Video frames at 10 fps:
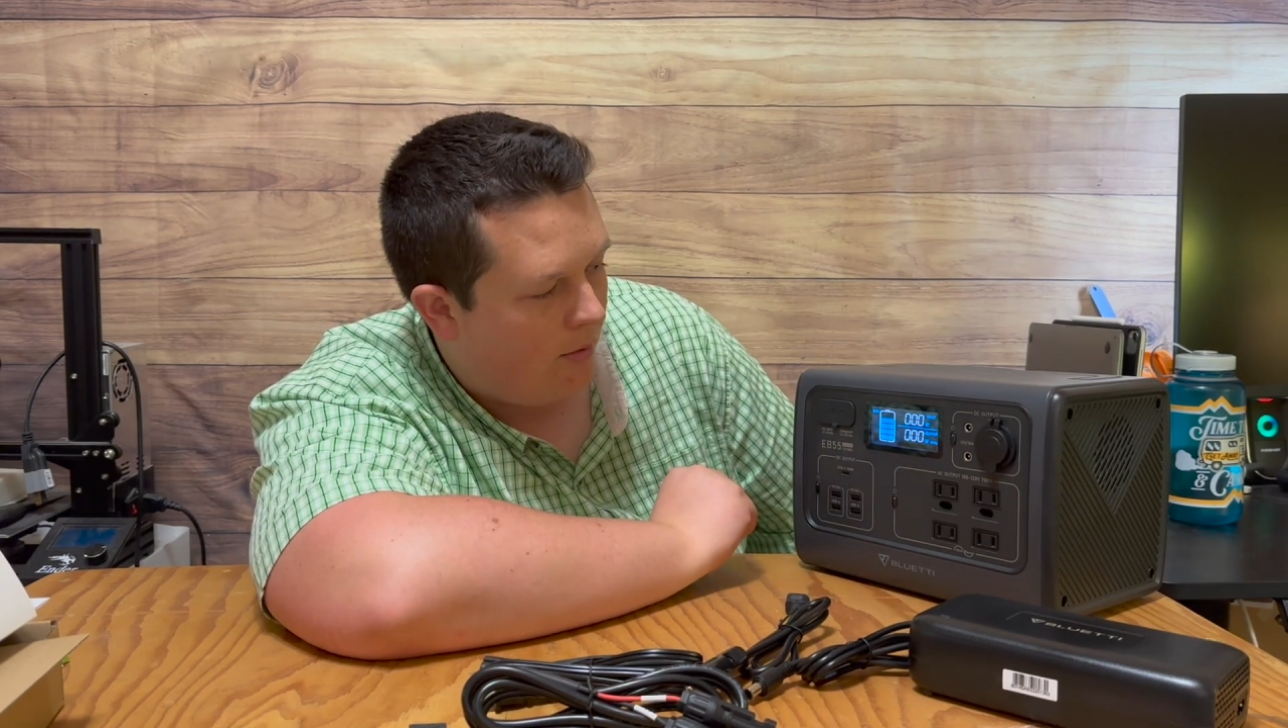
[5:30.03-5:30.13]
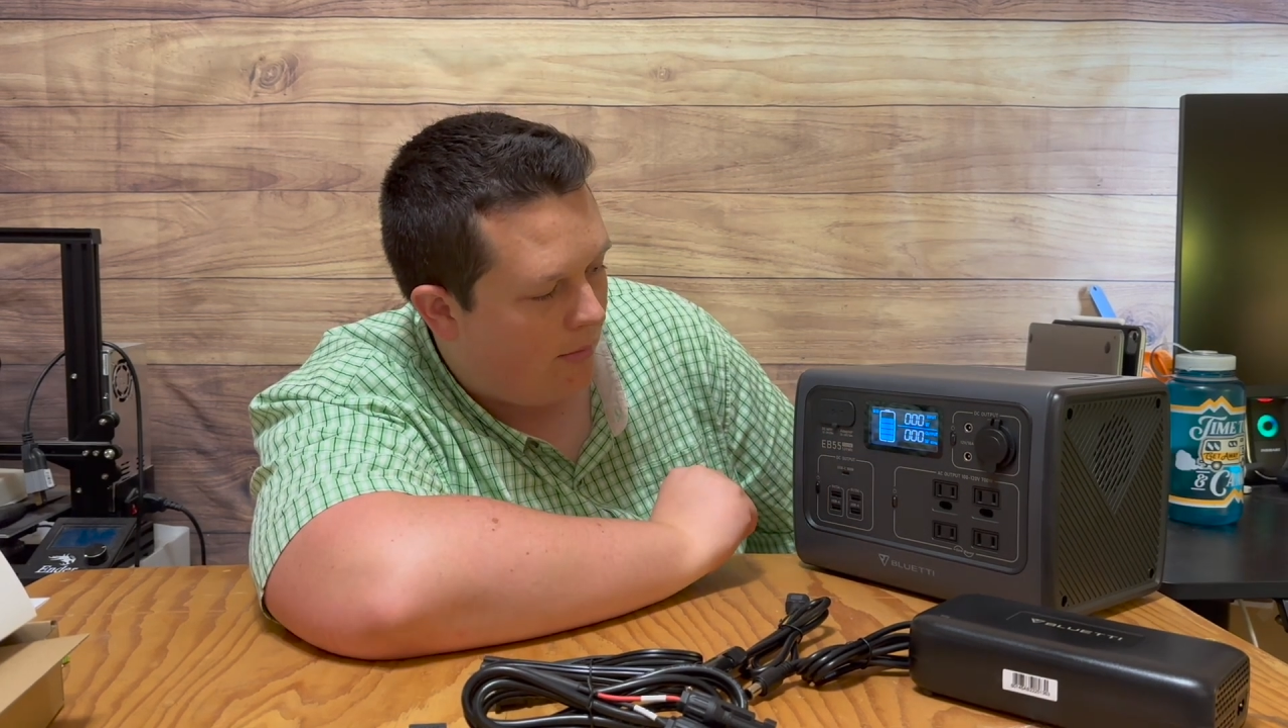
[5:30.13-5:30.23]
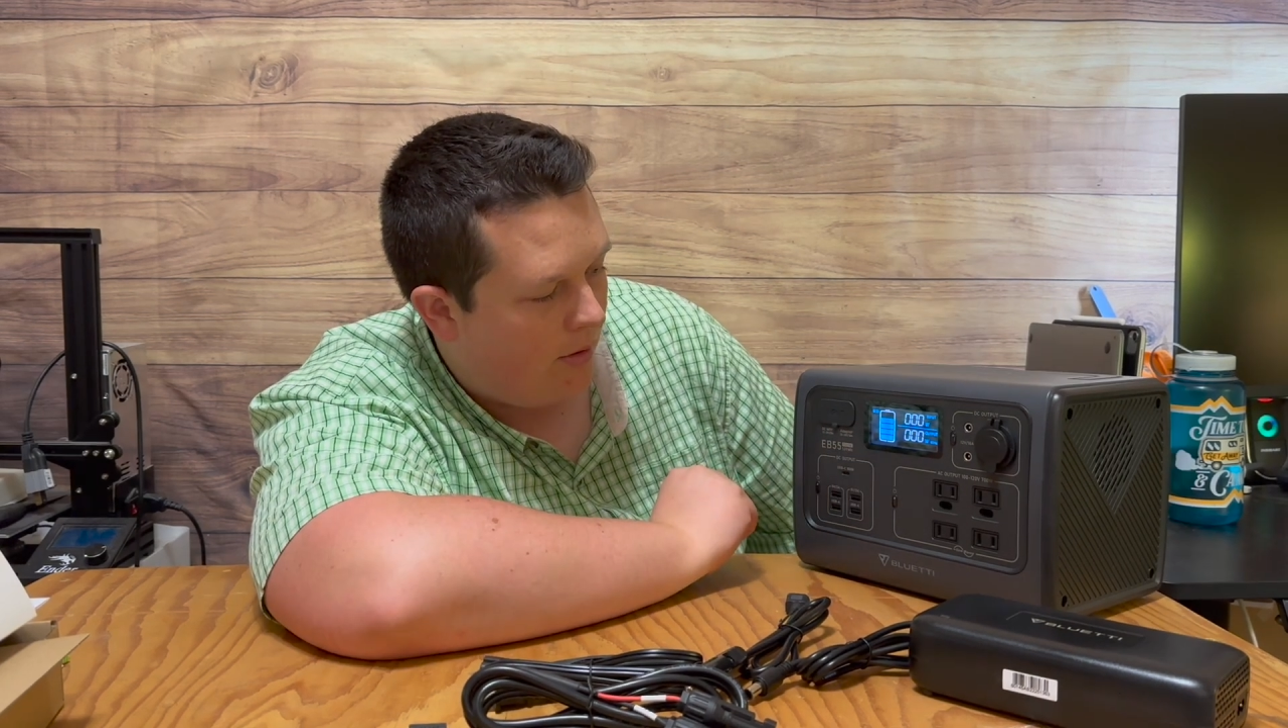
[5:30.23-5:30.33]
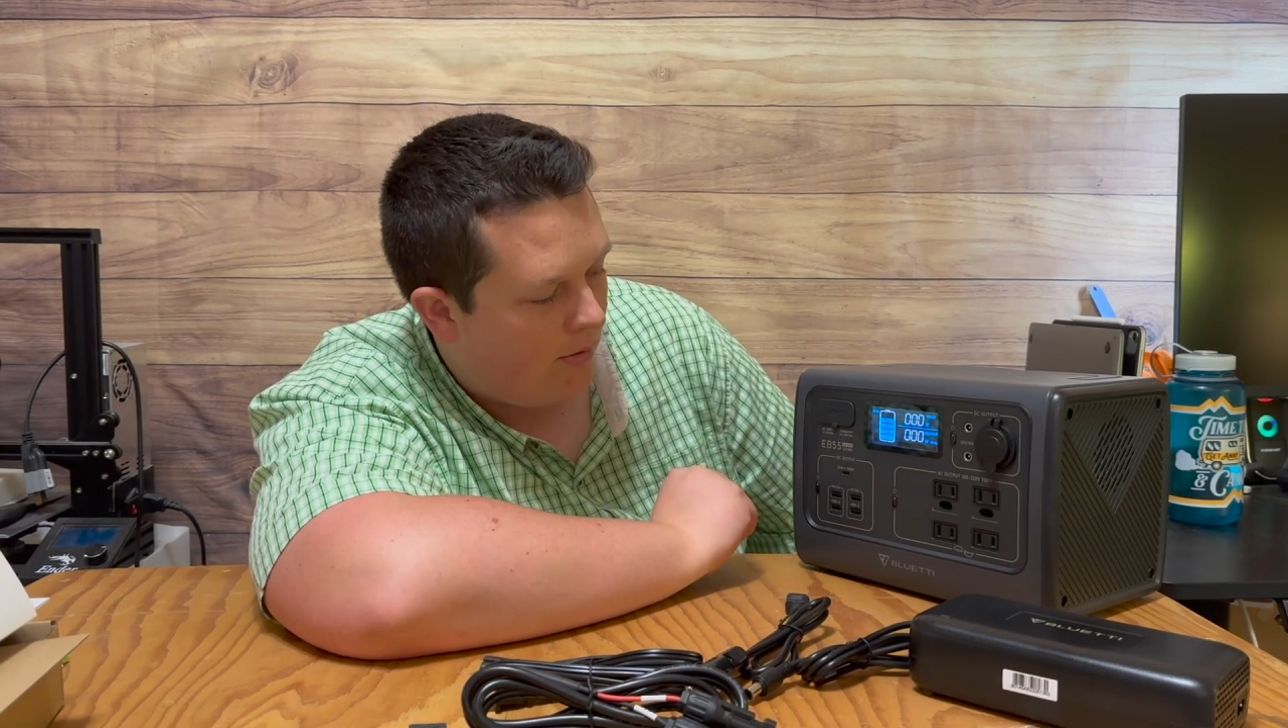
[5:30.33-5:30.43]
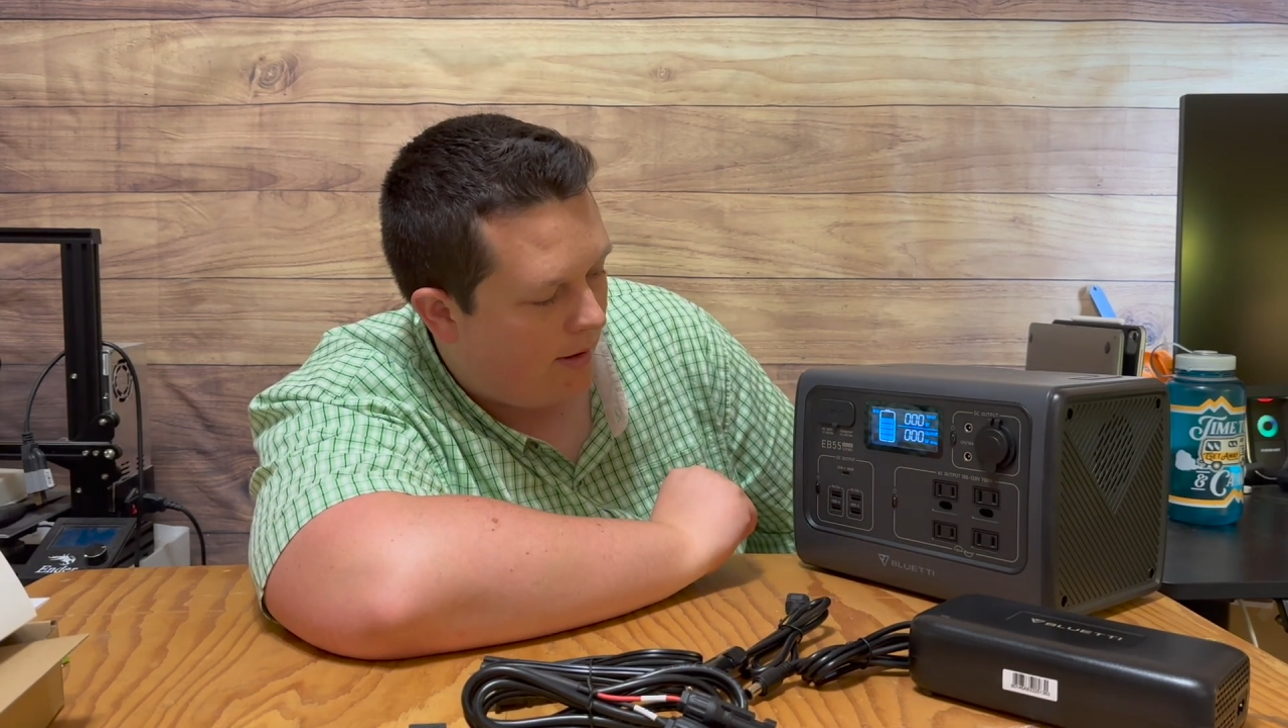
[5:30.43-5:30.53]

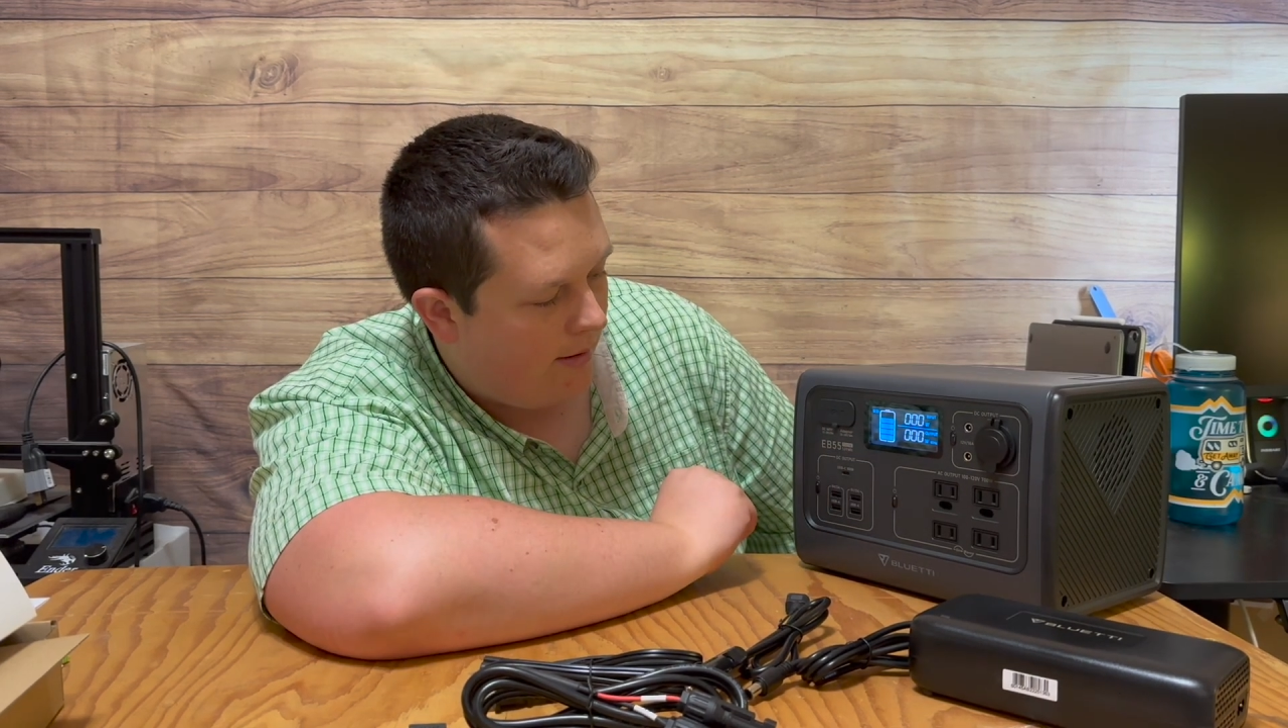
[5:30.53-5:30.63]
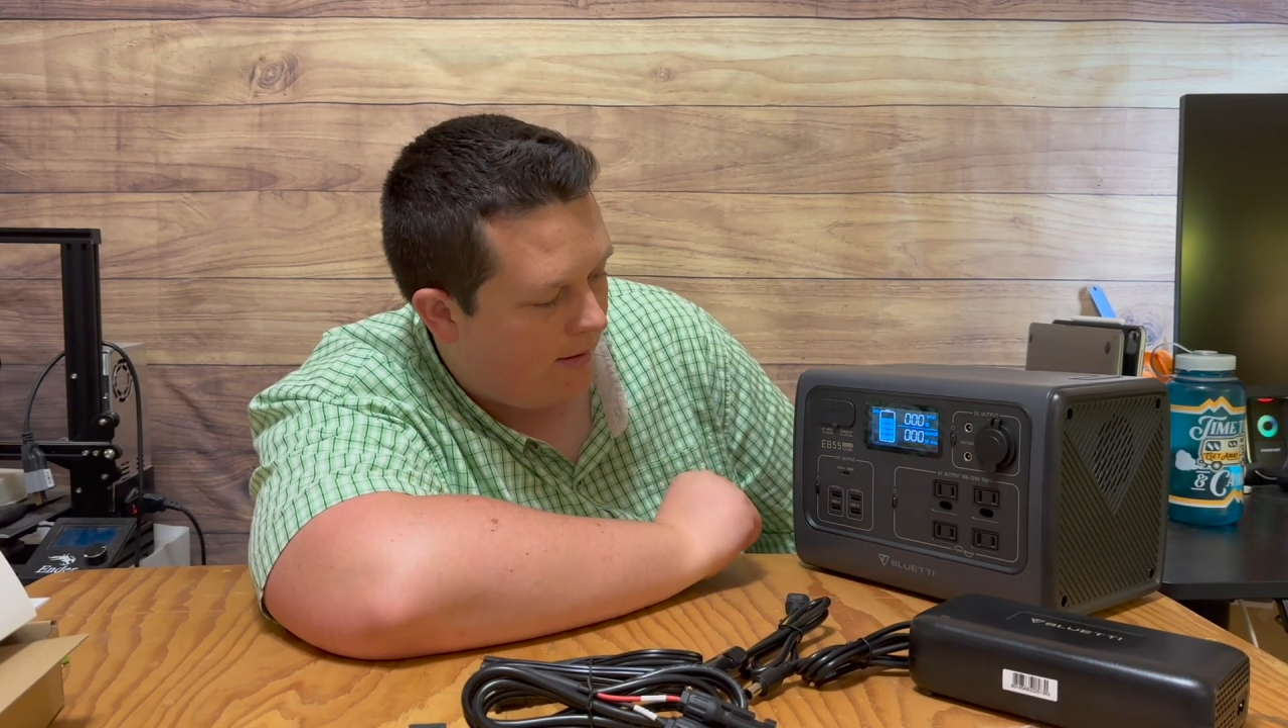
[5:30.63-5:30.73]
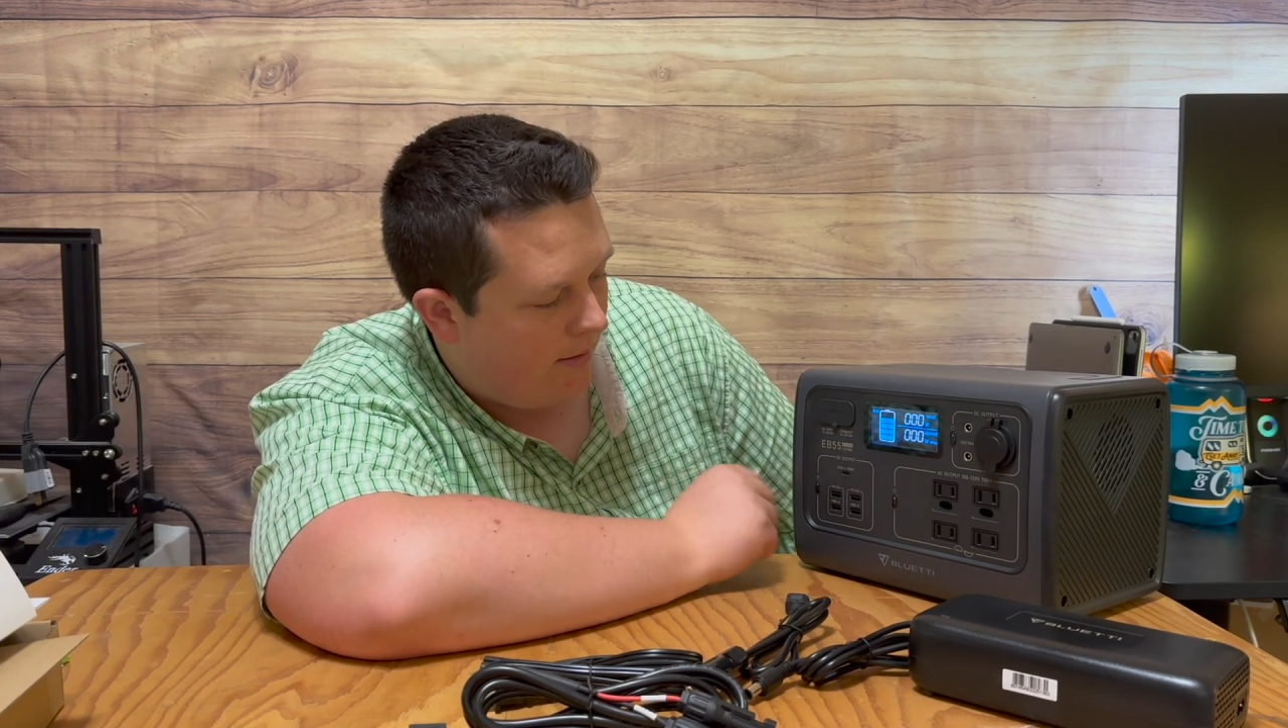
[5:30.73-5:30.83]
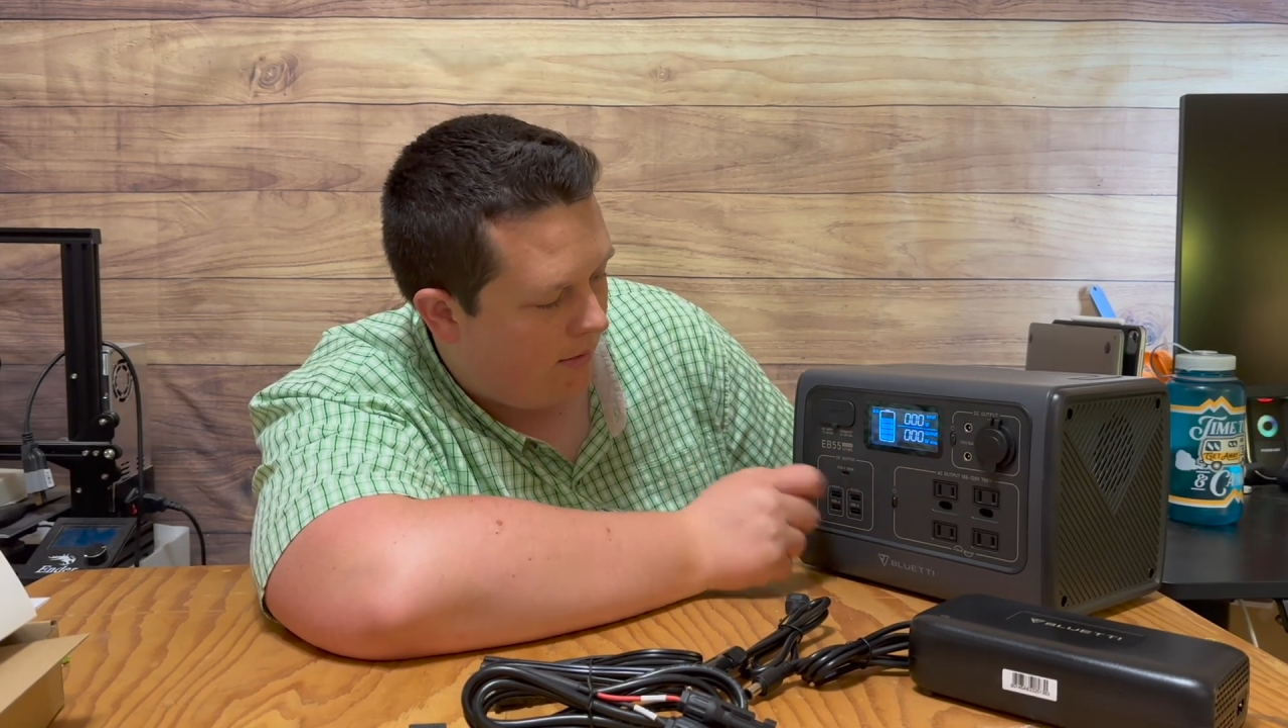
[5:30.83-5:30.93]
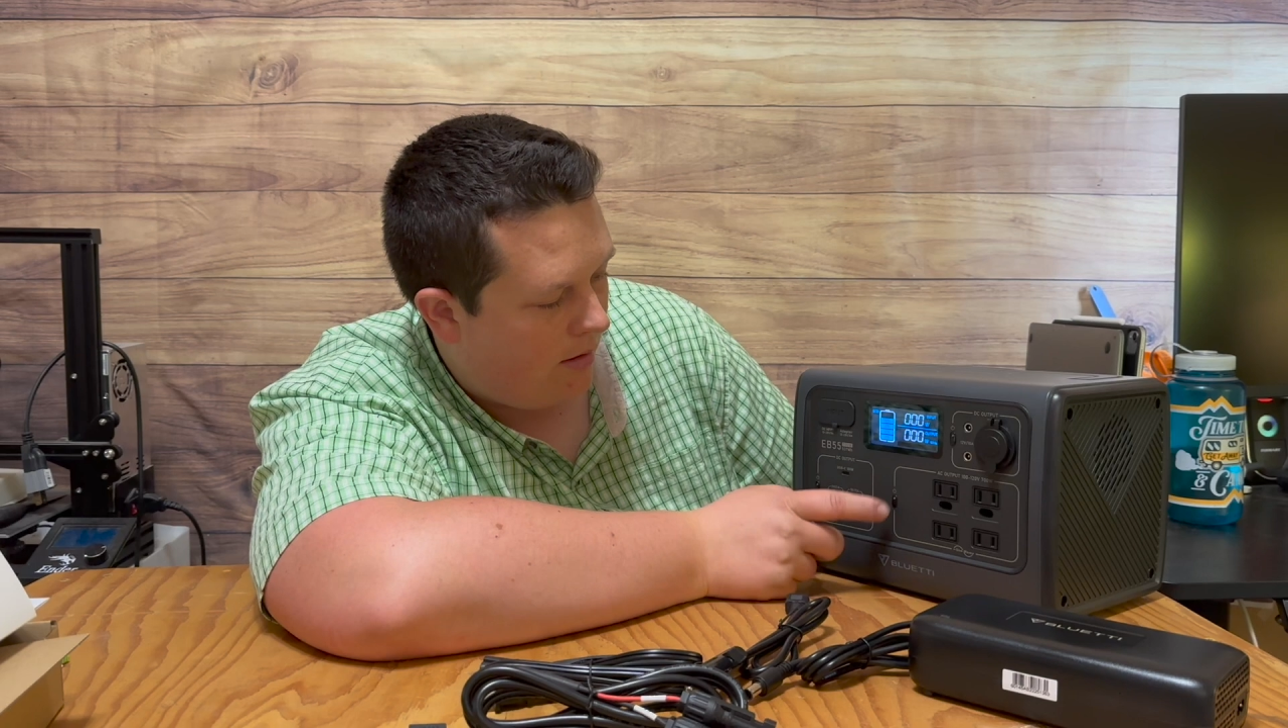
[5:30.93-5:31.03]
mode right
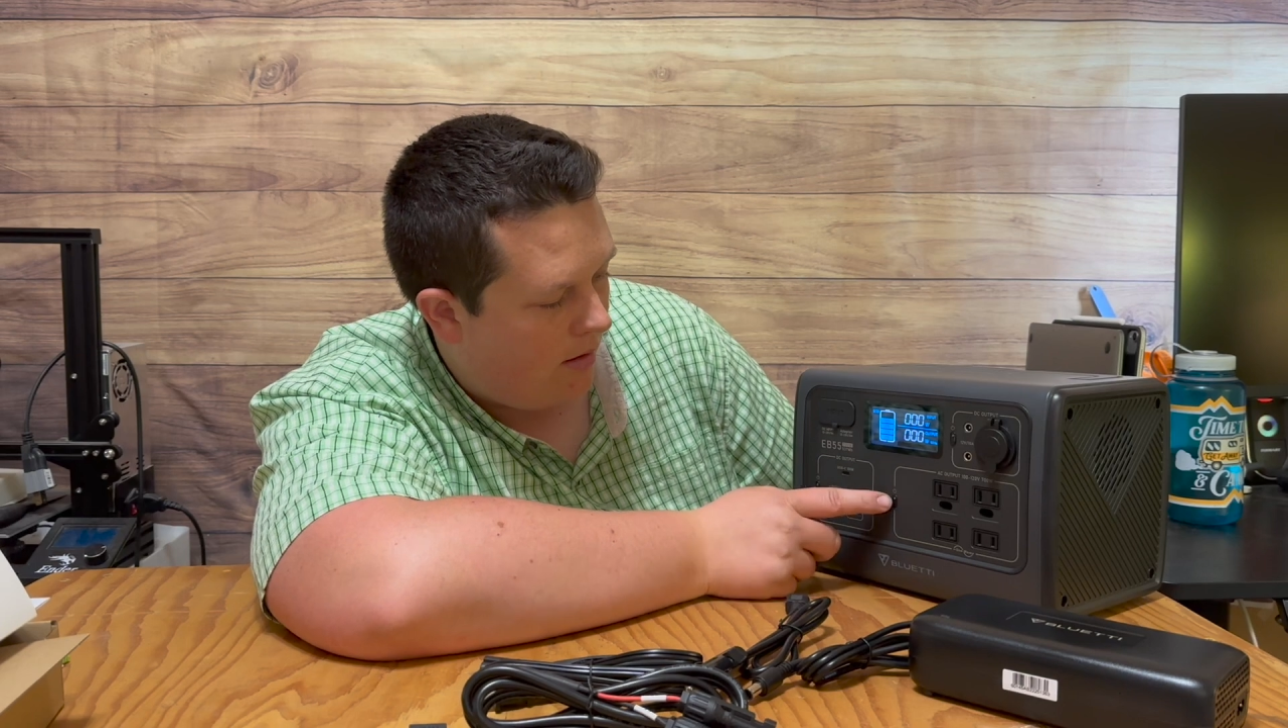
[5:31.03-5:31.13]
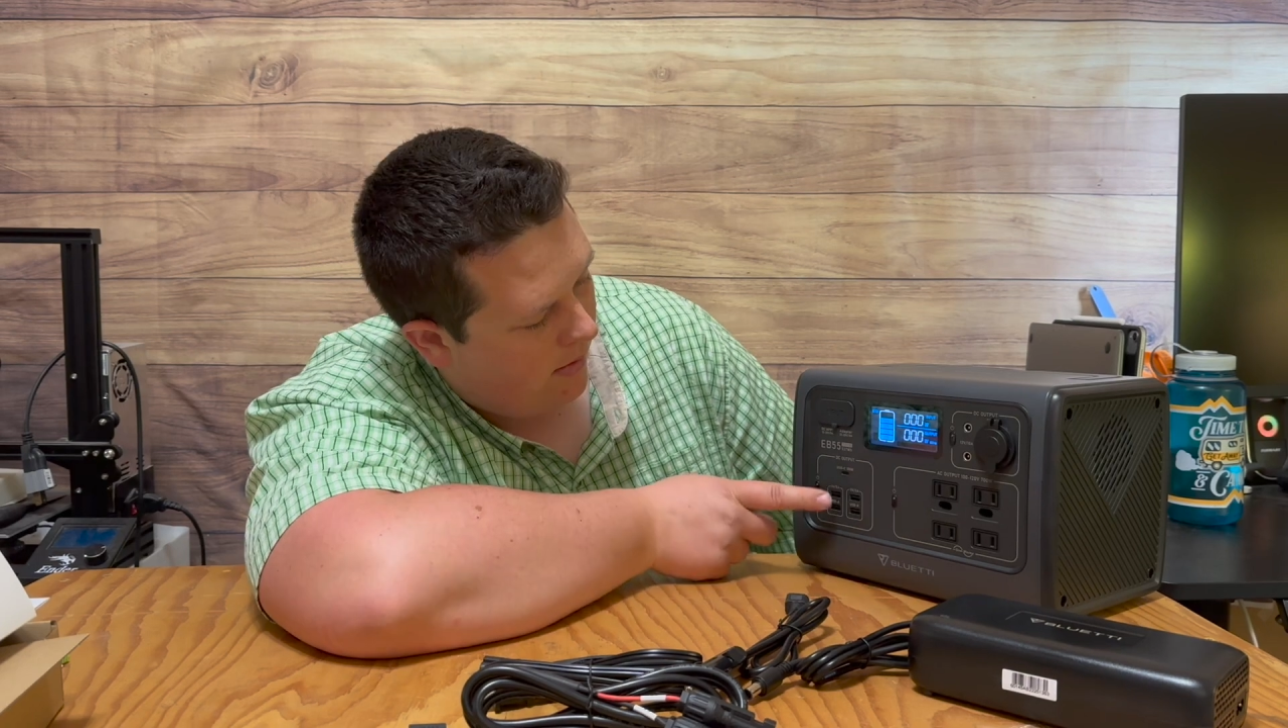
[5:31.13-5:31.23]
now.